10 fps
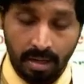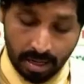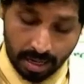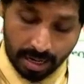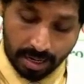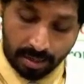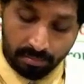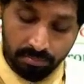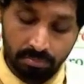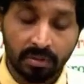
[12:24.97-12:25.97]
and
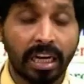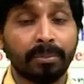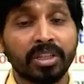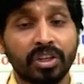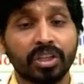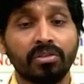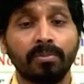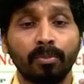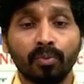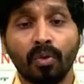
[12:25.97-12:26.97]
administration of
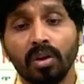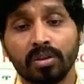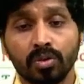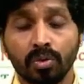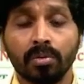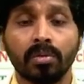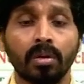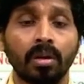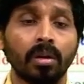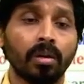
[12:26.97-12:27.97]
PUFA
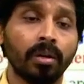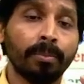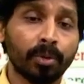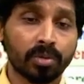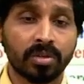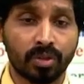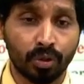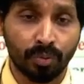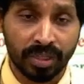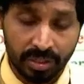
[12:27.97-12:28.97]
also improves the
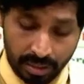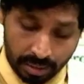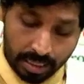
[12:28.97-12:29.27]
situation.